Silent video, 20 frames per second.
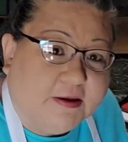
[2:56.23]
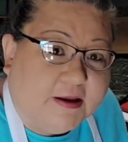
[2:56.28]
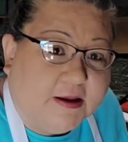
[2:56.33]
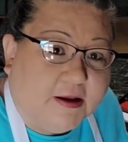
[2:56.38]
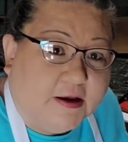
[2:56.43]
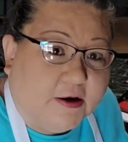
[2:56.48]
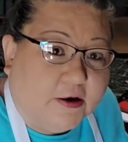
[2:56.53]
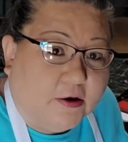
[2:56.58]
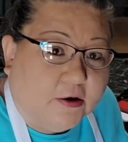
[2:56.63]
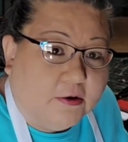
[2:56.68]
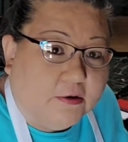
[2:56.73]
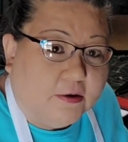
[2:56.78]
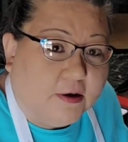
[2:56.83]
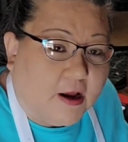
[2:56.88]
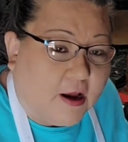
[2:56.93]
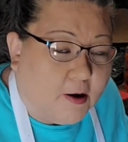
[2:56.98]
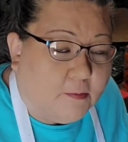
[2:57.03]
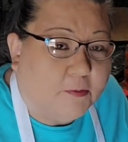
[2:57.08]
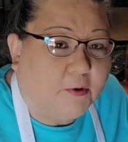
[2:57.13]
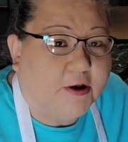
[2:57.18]
here.
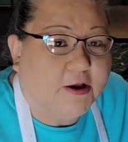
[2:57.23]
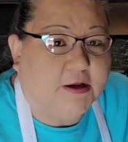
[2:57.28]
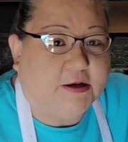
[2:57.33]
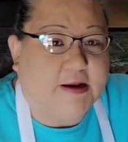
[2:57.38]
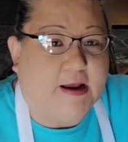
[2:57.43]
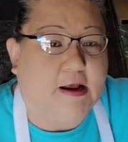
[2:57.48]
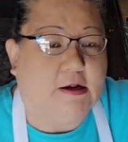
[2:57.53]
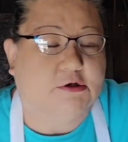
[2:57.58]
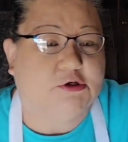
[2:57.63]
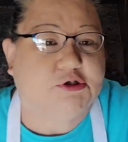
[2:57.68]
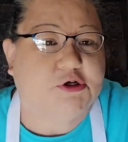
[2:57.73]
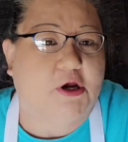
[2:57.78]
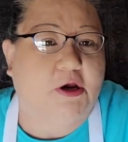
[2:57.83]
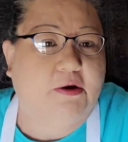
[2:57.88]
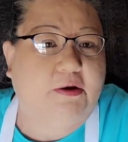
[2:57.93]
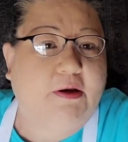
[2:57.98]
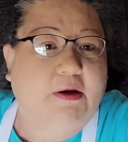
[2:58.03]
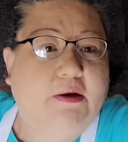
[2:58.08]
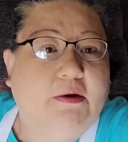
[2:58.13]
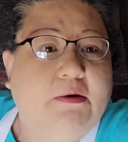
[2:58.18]
I'll bring it down and
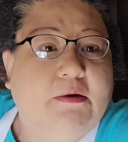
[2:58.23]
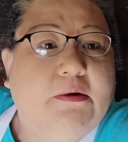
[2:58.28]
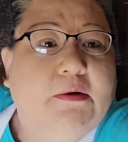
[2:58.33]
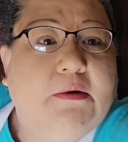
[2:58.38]
show you.